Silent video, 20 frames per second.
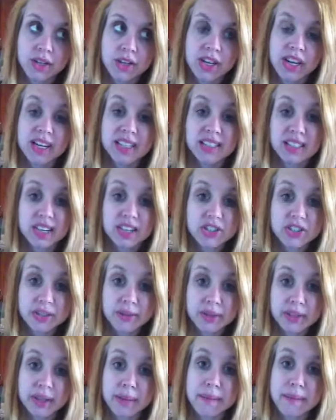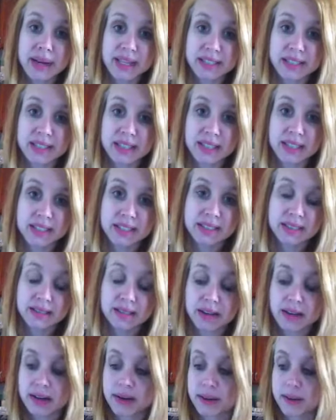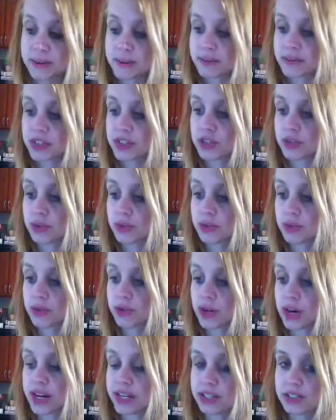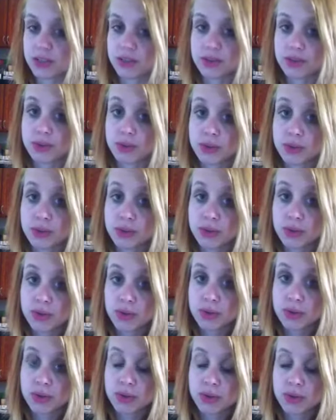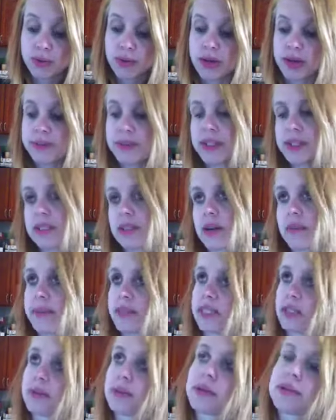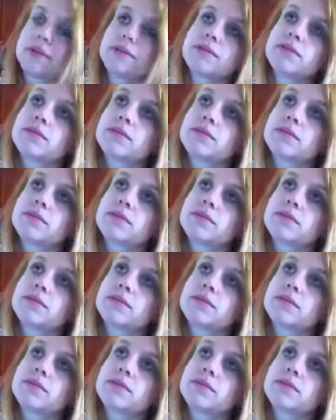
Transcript: it's actually really messy to try to, well, I mean, it's not messy, but